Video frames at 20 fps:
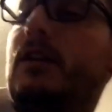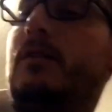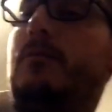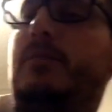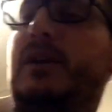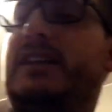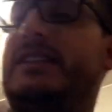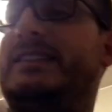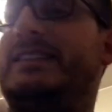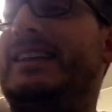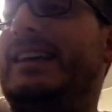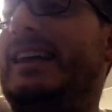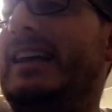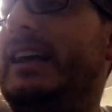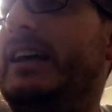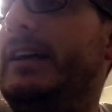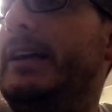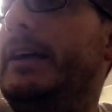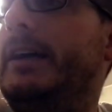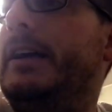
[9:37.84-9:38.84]
But
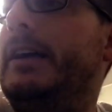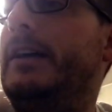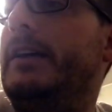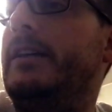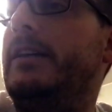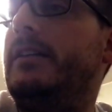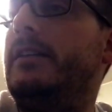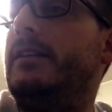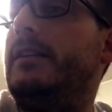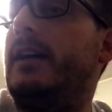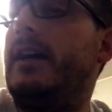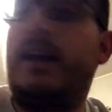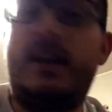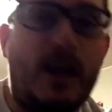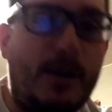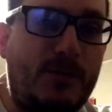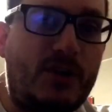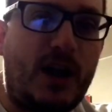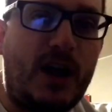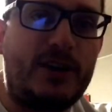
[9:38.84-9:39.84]
I got a
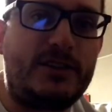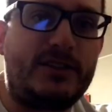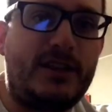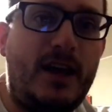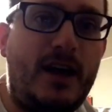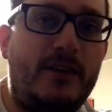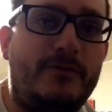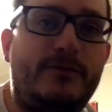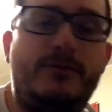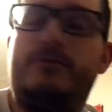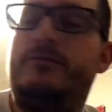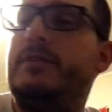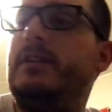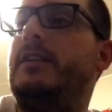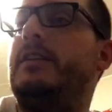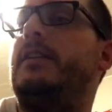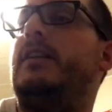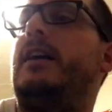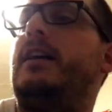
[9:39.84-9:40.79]
couple cards left. Really.